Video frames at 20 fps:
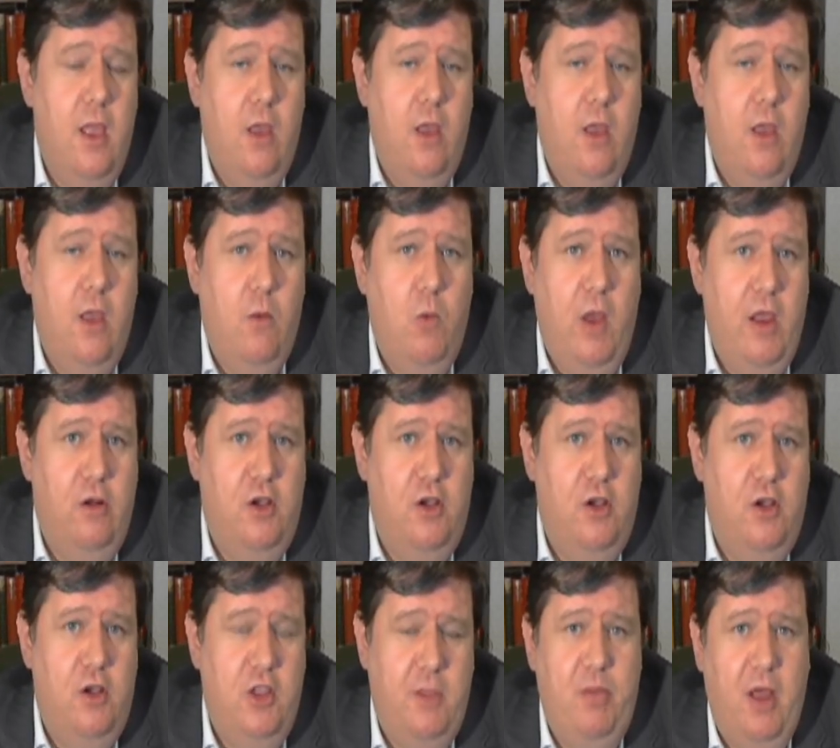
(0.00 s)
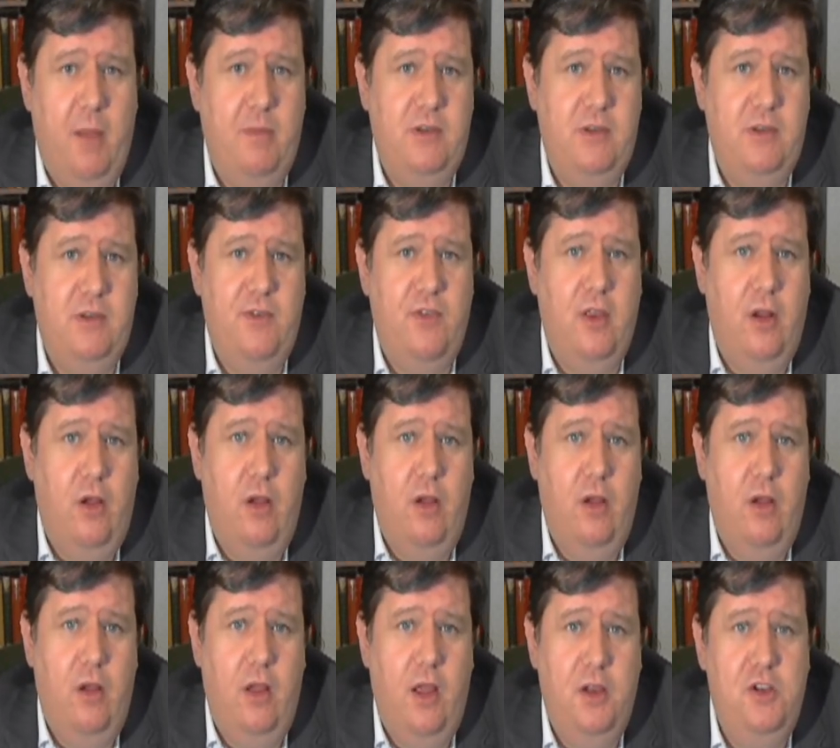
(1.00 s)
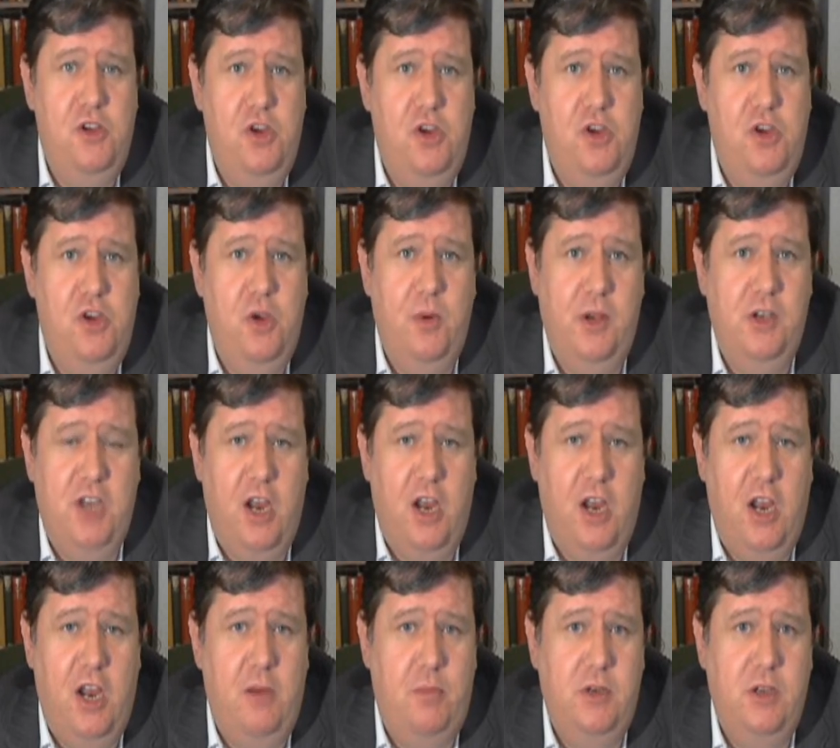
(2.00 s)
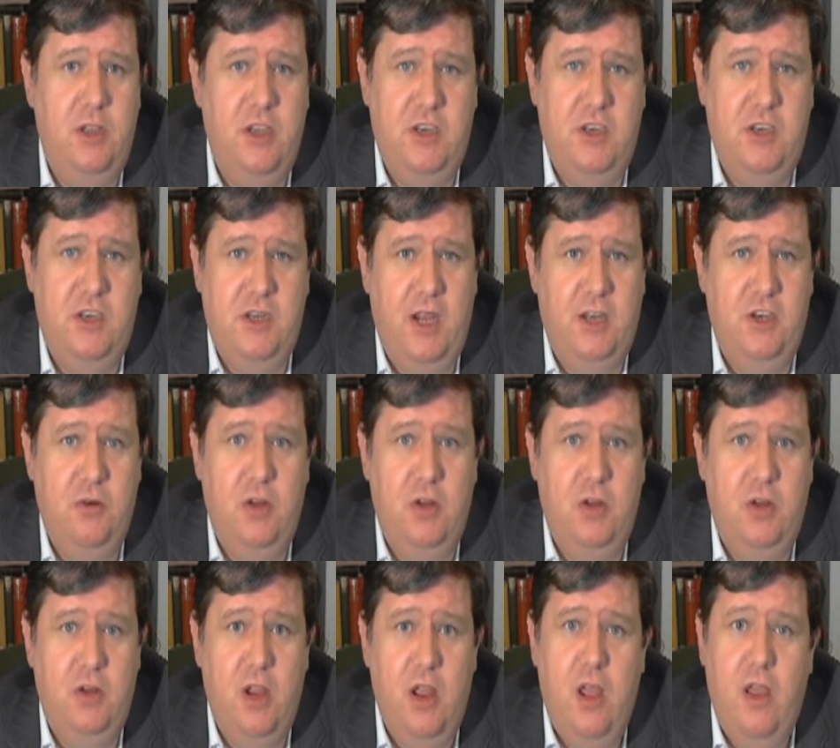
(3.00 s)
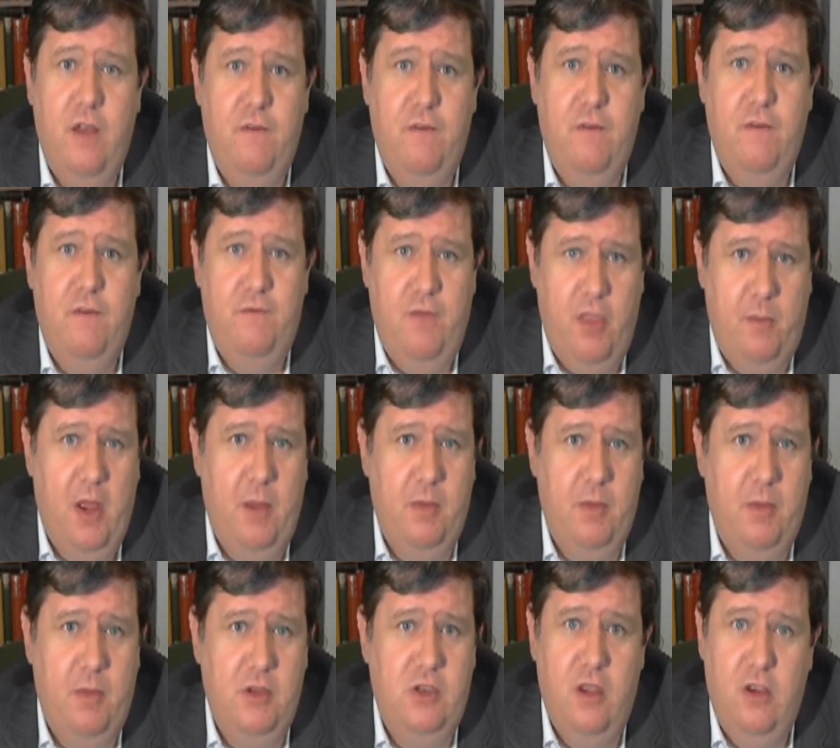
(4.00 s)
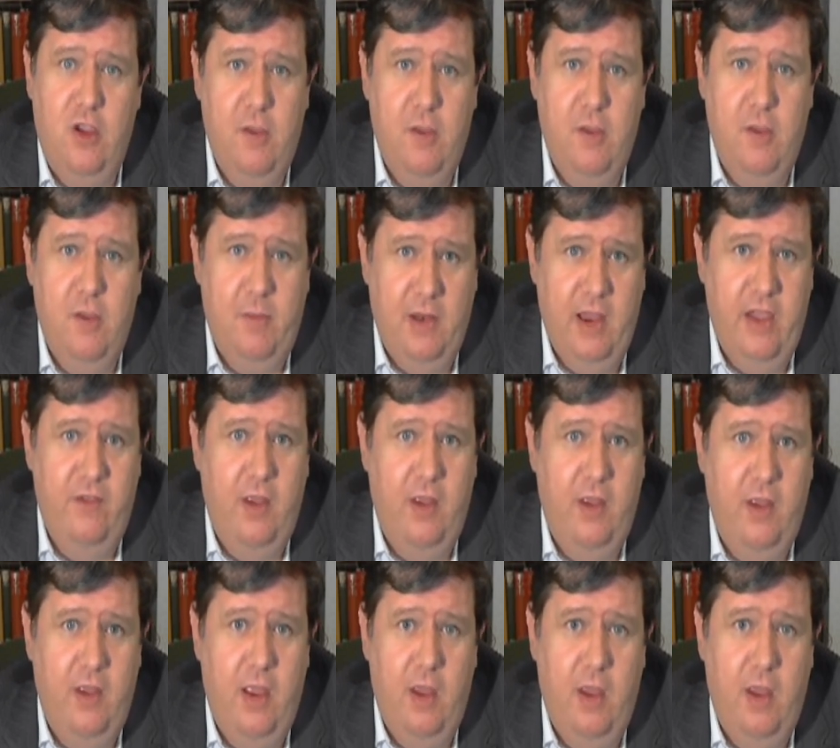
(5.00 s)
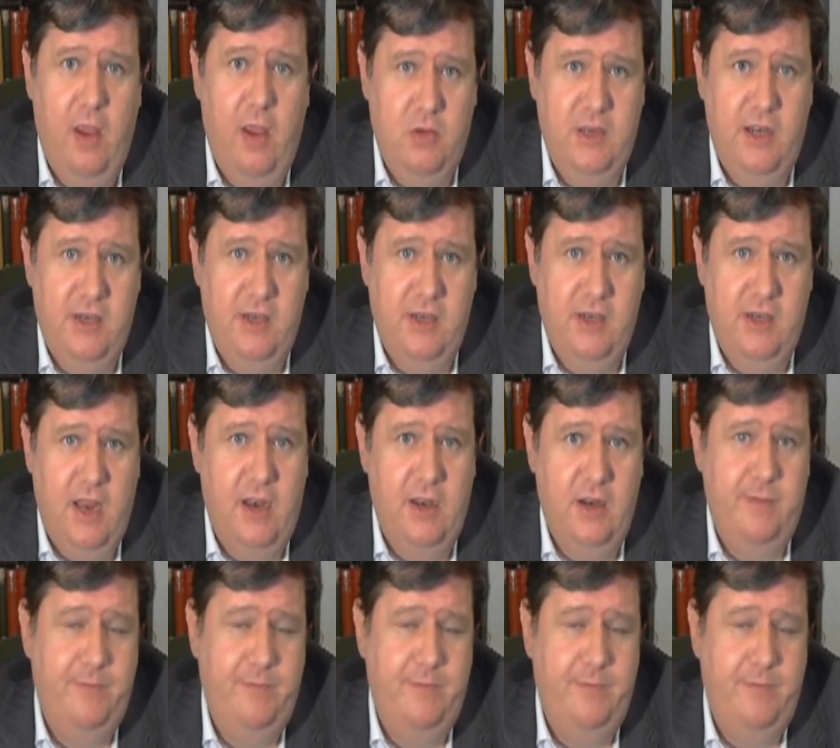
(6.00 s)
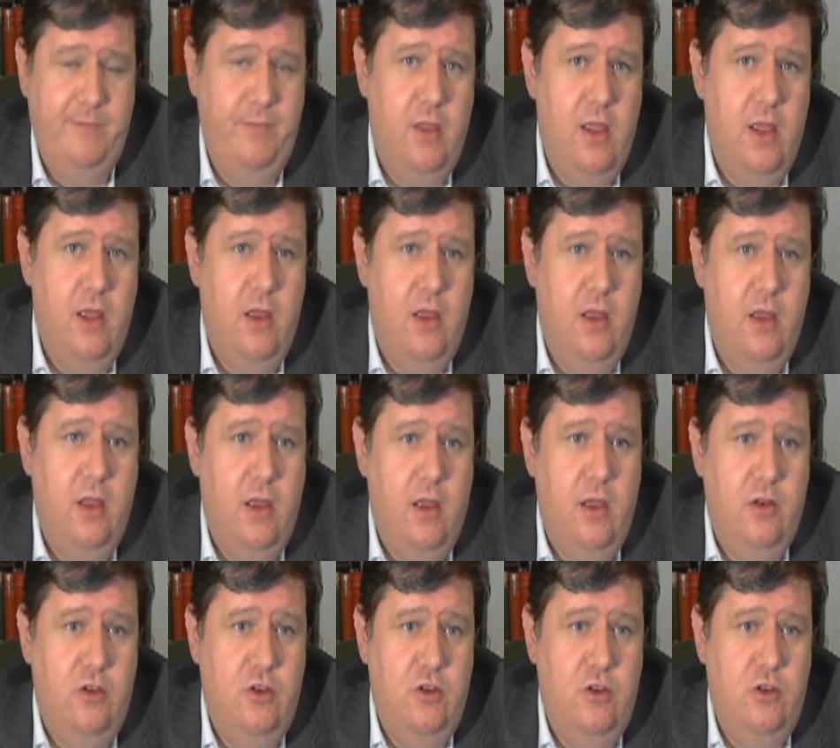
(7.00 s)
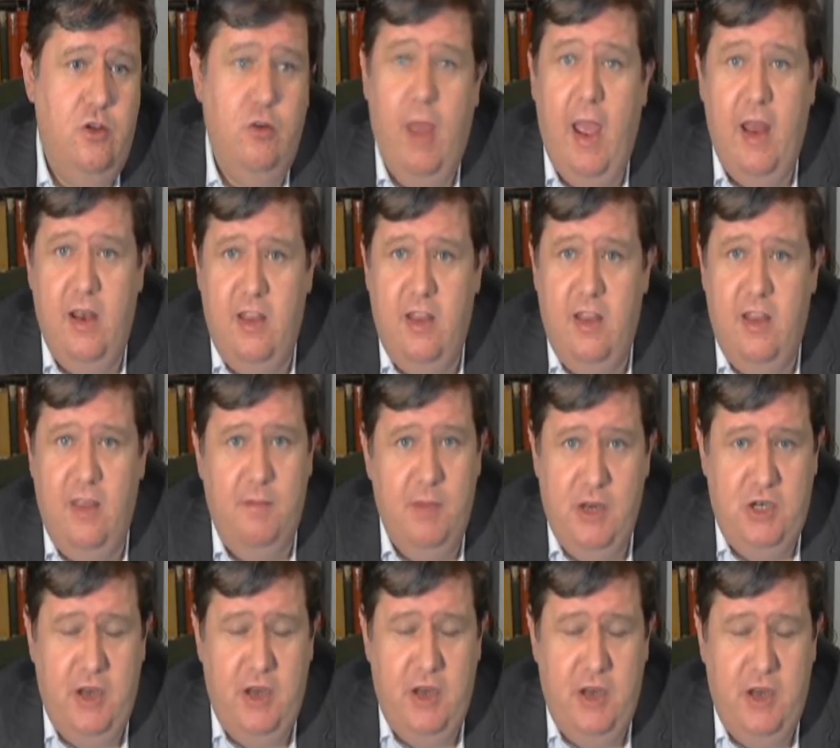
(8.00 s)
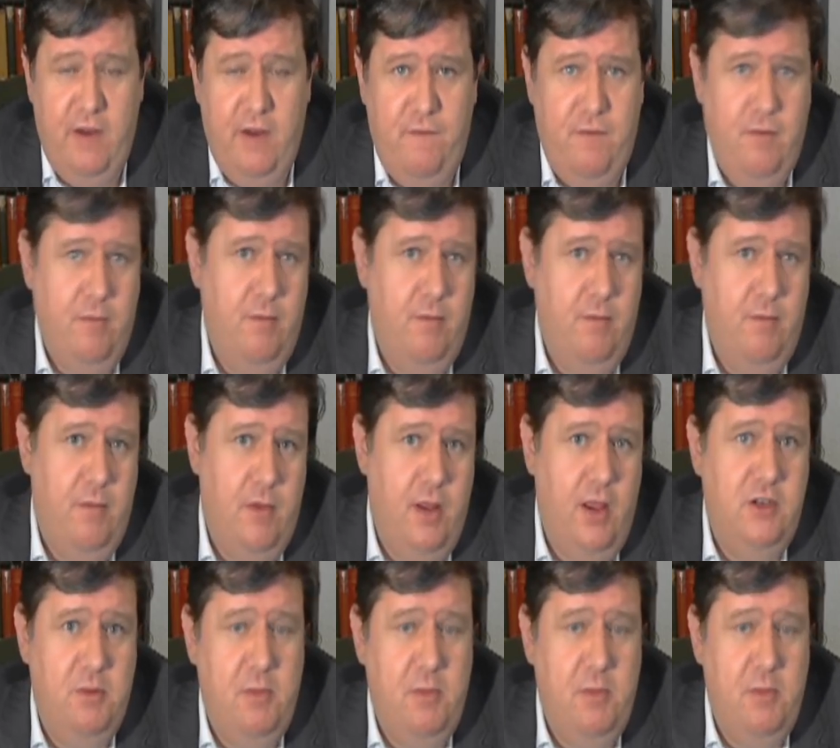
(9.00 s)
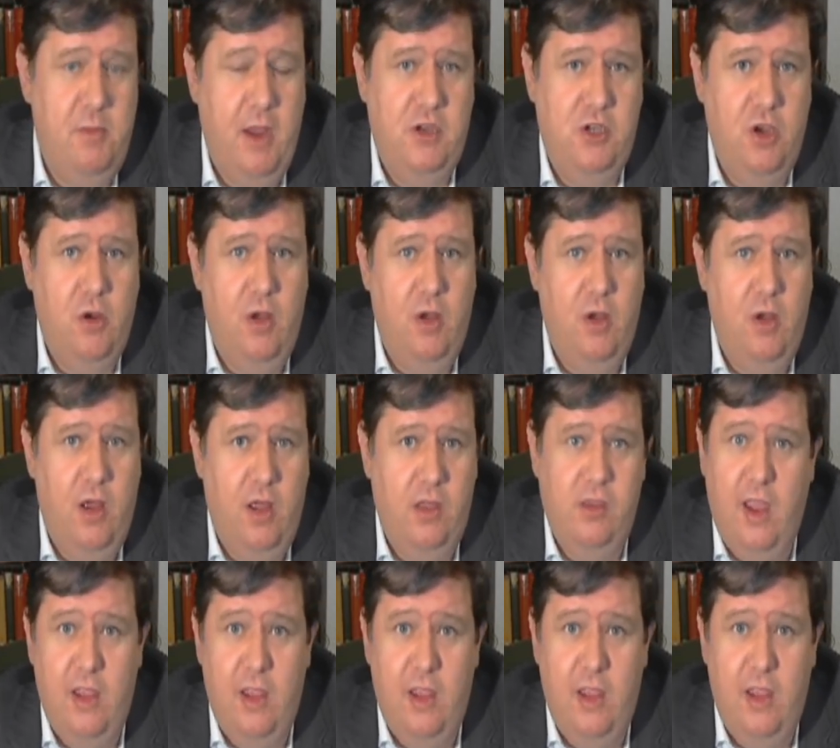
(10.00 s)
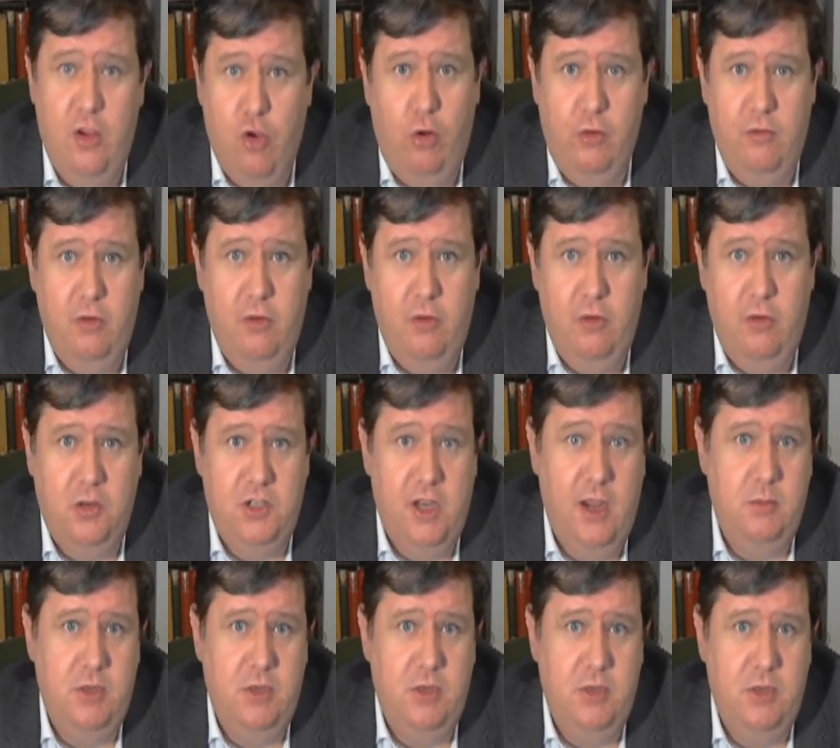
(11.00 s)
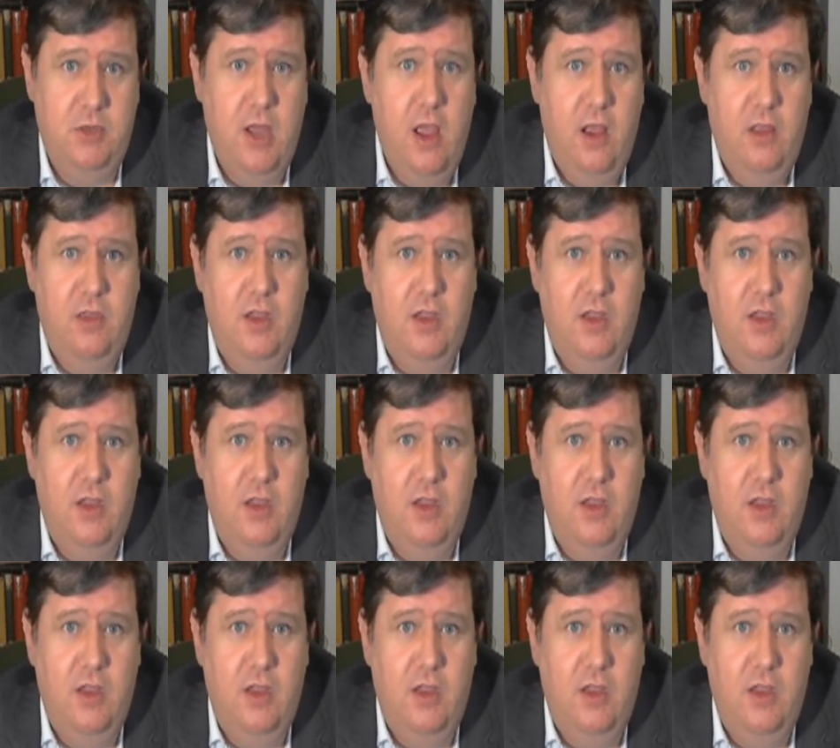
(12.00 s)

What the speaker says: where you look at the purpose of the law and you interpret the statute for the purpose you believe it was intended, to end the mischief, and to make sure, in golden rule terms, that